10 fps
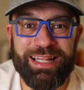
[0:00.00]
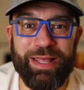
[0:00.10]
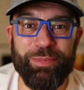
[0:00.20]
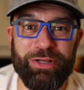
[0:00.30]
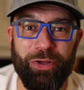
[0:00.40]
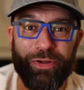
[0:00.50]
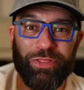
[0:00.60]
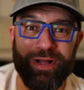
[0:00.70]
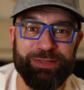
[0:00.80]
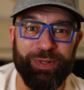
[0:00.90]
Let me know your
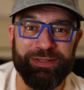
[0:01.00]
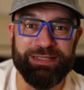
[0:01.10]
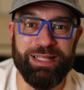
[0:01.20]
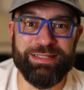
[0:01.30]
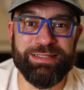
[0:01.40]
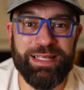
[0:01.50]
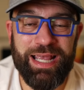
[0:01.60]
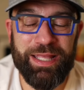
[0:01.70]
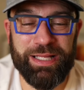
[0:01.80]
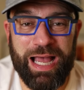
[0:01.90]
thoughts about this lens
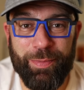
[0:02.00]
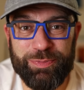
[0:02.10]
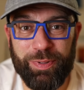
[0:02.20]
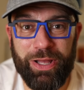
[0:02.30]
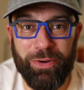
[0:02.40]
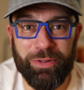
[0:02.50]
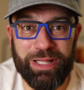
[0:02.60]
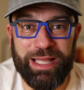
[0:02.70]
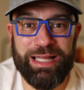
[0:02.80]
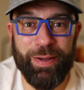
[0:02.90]
in the comments below.
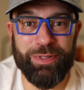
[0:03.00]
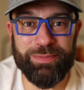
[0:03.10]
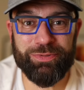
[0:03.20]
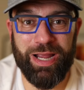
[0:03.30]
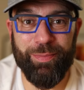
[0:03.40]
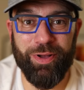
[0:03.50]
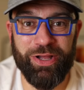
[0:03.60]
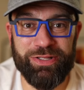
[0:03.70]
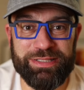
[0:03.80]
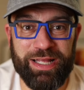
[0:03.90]
Like, comment, subscribe, all
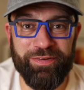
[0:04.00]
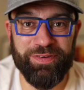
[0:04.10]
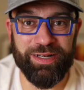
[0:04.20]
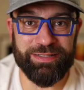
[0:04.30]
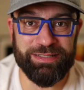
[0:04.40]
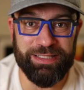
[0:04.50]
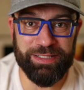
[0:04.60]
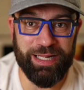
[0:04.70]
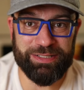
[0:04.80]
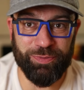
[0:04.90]
that good stuff, and I'll see you in
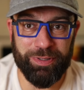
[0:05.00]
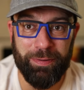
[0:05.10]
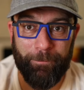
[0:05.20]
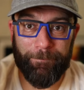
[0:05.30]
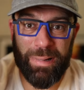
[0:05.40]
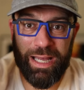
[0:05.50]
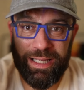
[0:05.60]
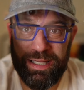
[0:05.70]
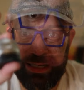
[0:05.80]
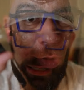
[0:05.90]
the next one.
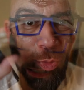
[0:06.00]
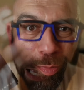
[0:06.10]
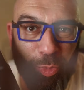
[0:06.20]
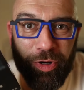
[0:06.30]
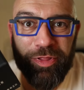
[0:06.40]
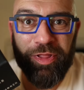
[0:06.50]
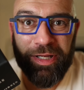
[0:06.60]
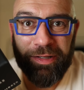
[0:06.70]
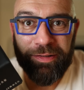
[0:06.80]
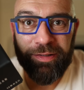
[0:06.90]
Bye! Oh, and one more thing.